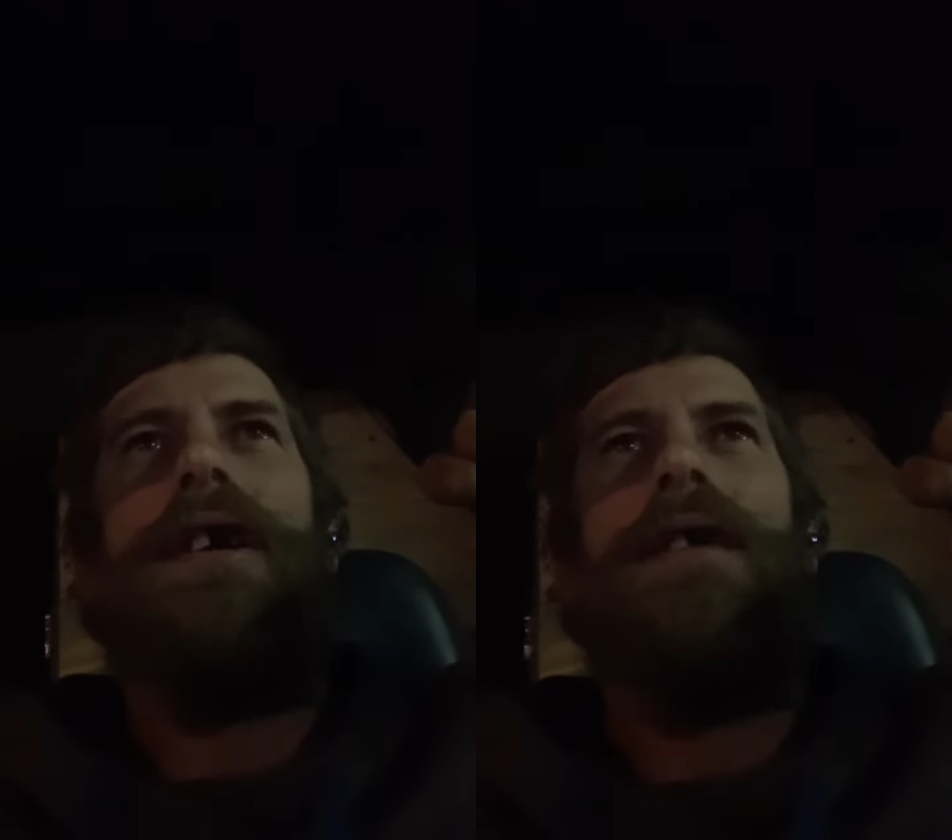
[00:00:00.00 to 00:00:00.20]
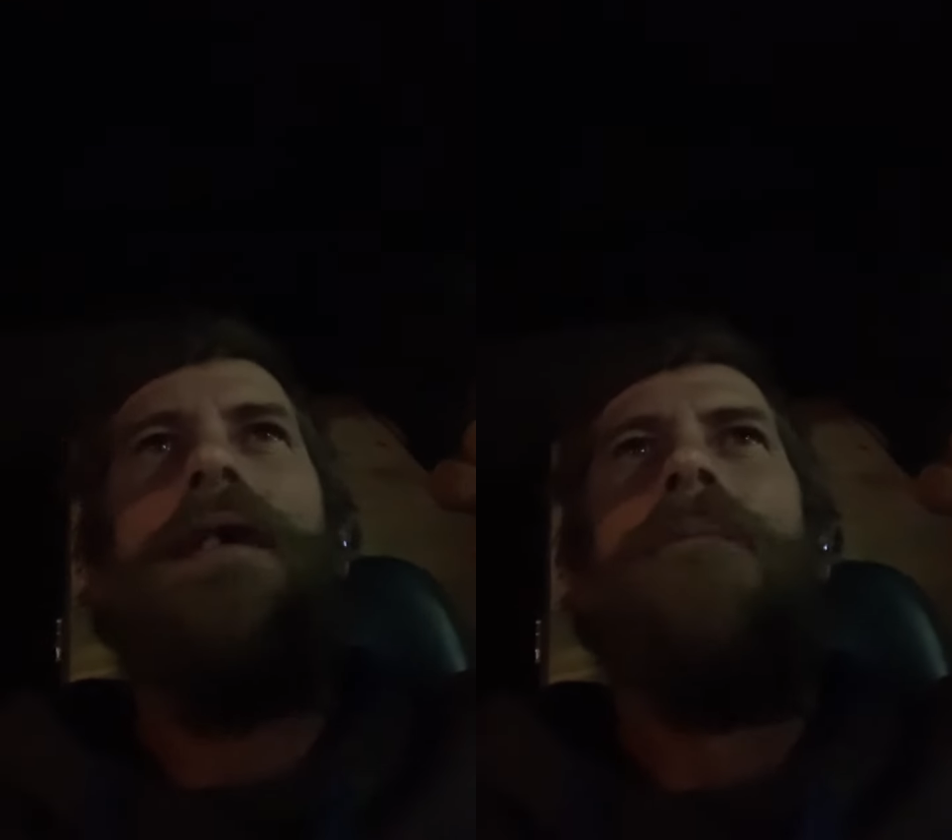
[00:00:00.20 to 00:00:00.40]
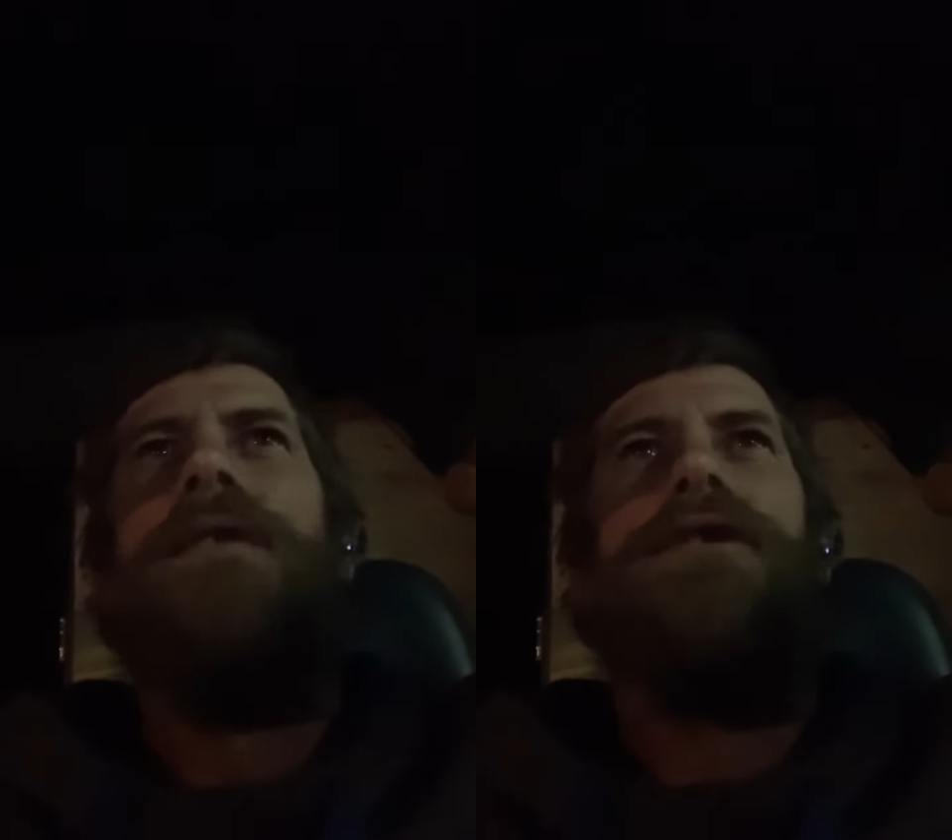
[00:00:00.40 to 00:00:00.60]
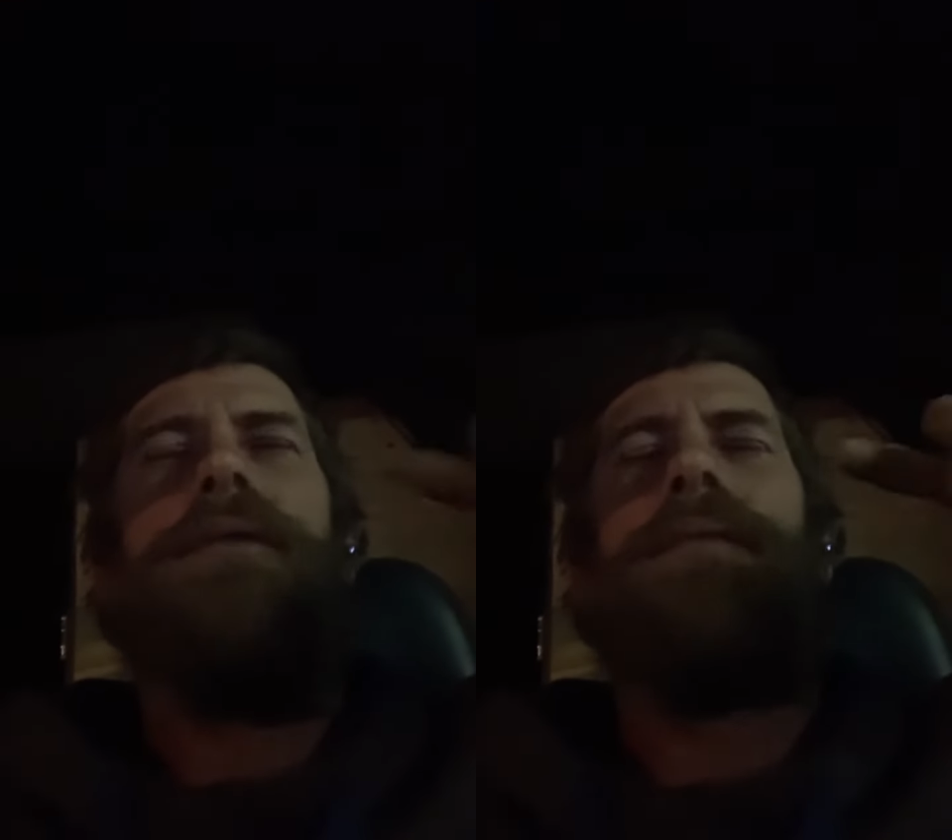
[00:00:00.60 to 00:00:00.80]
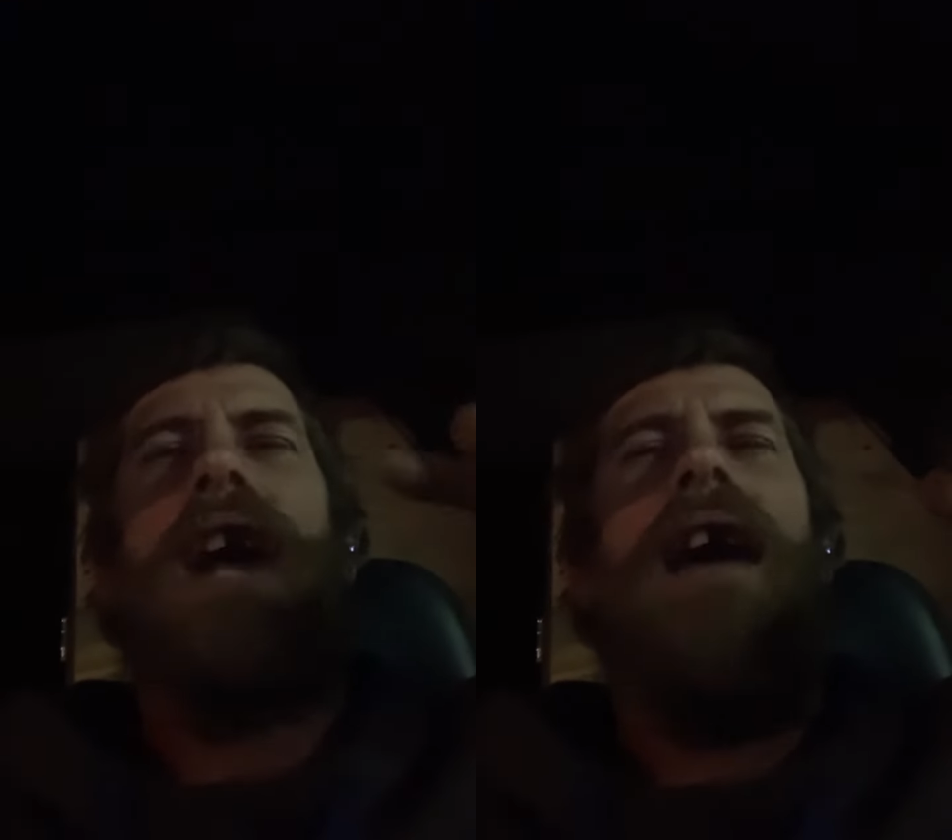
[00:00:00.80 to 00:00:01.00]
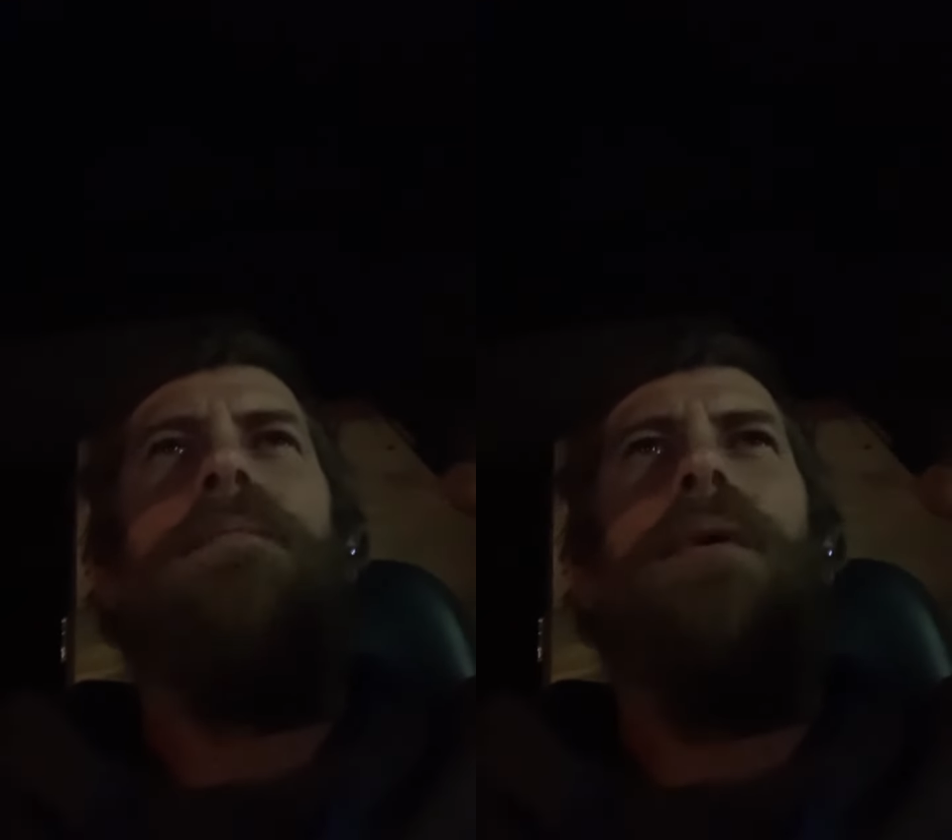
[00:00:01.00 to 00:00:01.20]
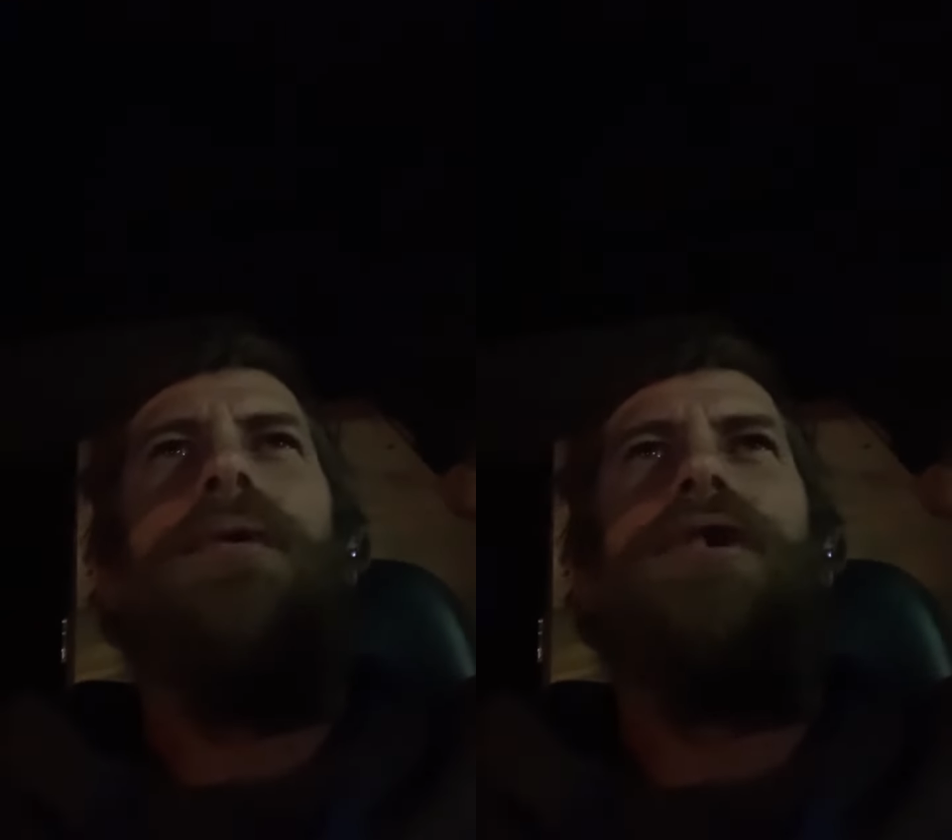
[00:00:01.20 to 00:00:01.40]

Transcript: And some guy pulls